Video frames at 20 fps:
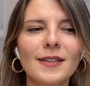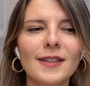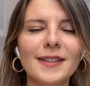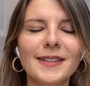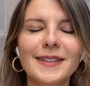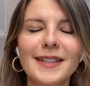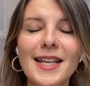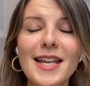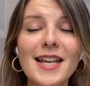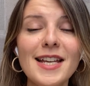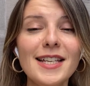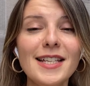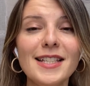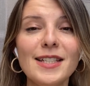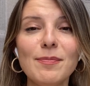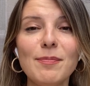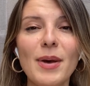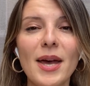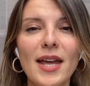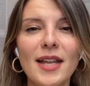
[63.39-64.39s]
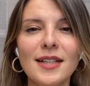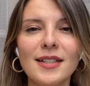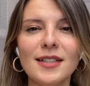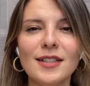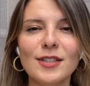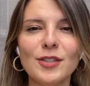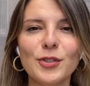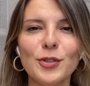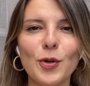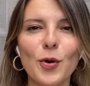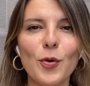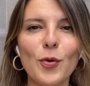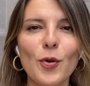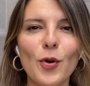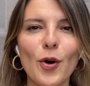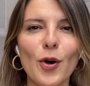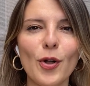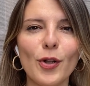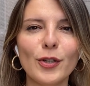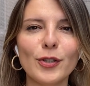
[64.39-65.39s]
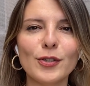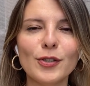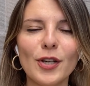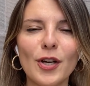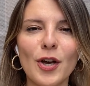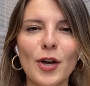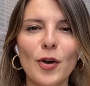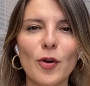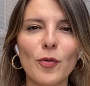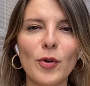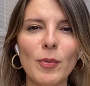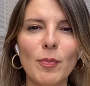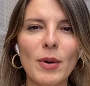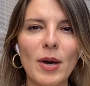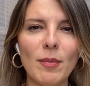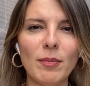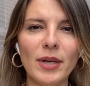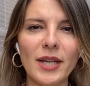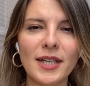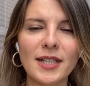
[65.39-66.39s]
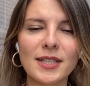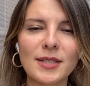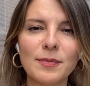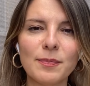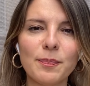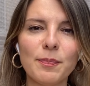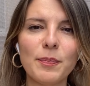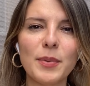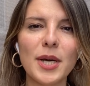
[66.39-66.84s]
these independent so-called uh, republics.